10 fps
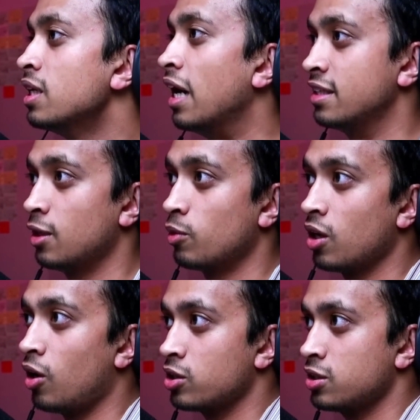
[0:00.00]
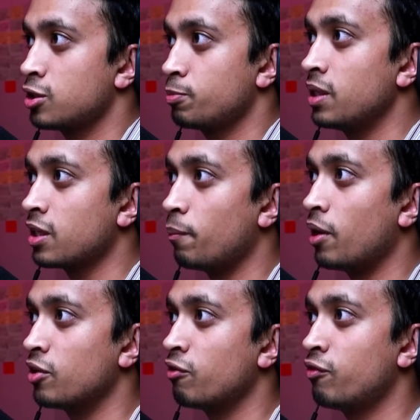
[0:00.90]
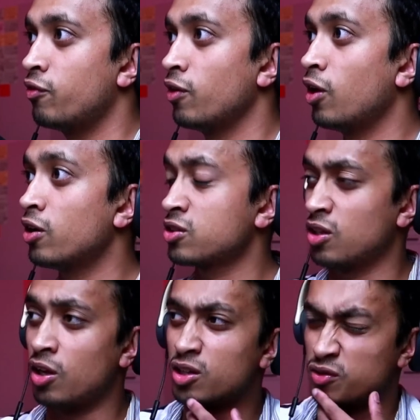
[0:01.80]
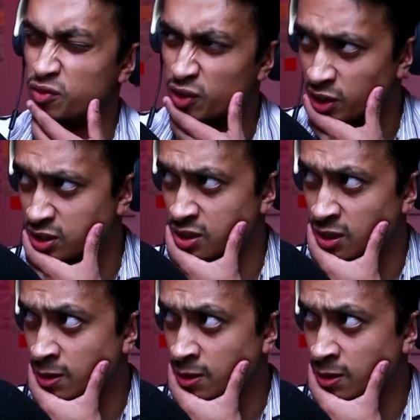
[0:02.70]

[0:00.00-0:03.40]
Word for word: And then I want to lastly speak about the last, last verse